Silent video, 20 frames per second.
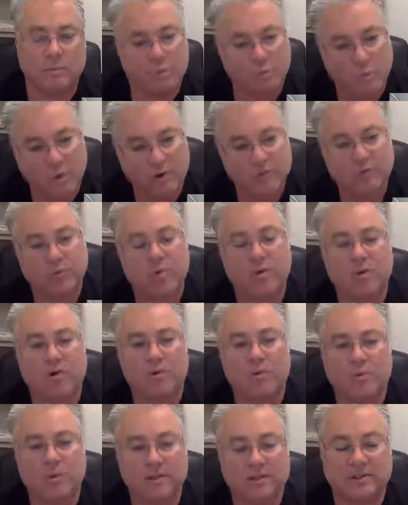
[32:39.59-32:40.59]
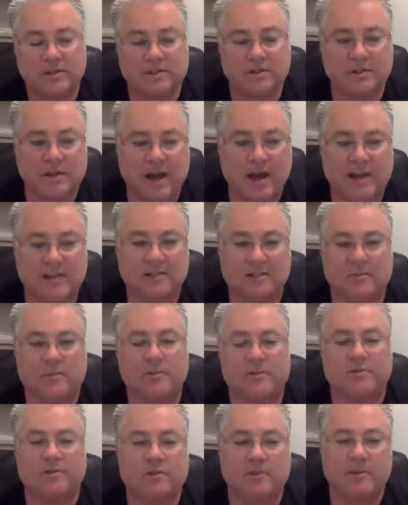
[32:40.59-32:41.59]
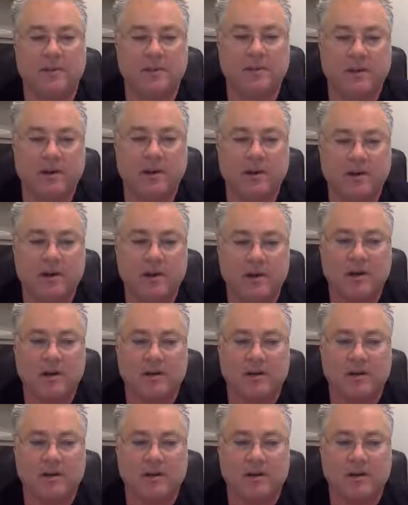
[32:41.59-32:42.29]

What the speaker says: what's wrong, what's not supposed to be there.